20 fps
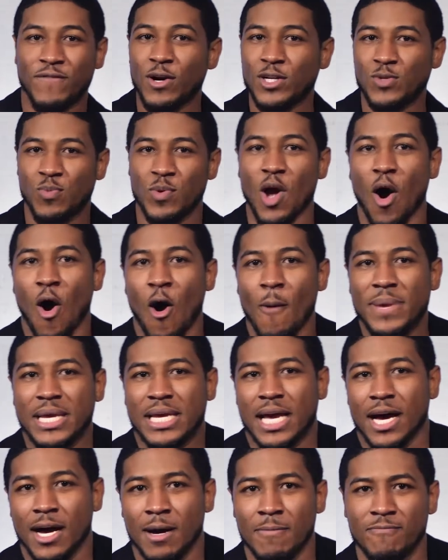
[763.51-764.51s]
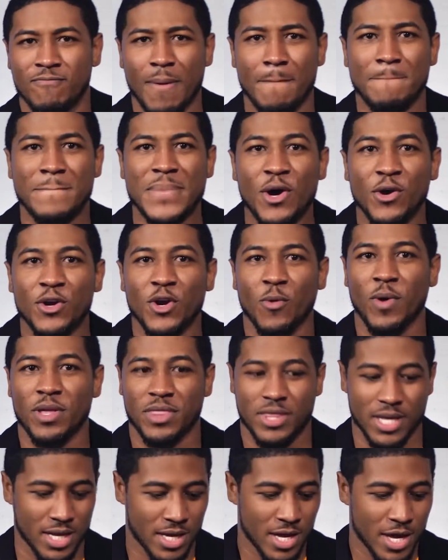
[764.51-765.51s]
first, we all become familiar
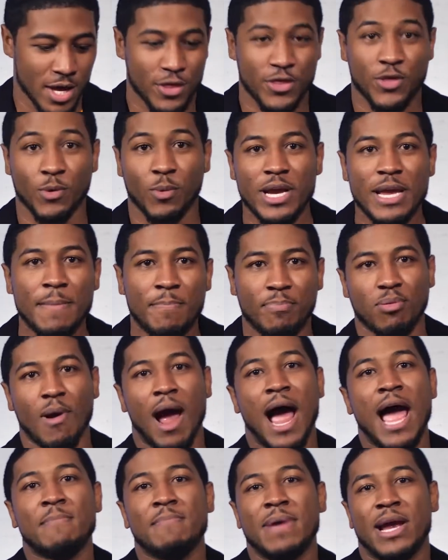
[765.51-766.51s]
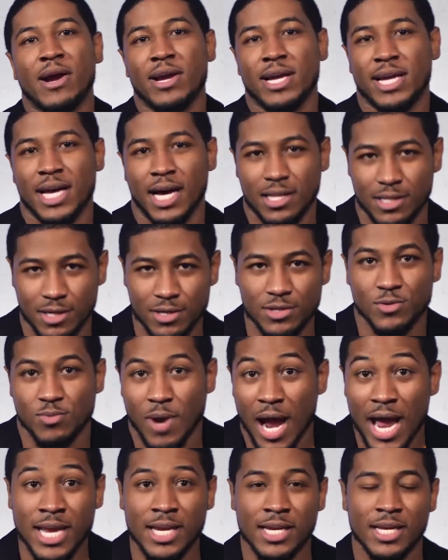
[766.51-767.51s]
with the three primary colors,
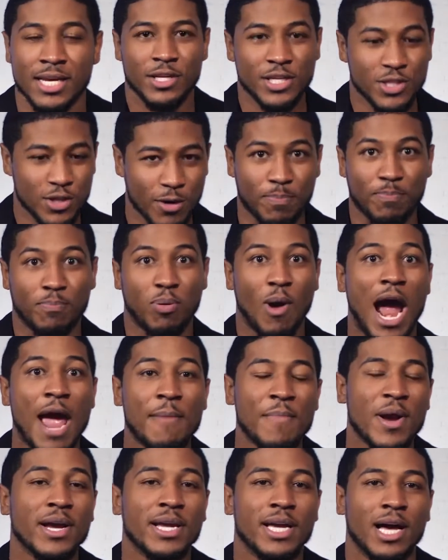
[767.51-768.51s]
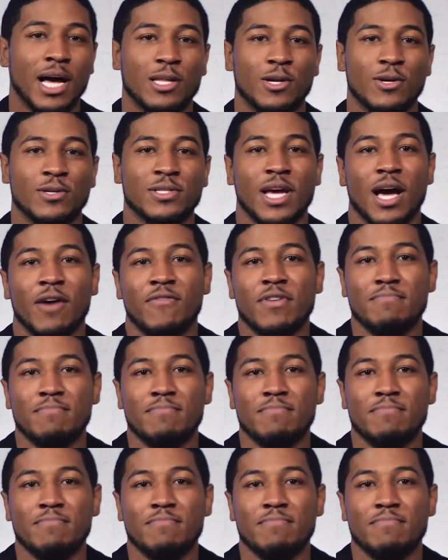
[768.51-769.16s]
right? These are primary colors of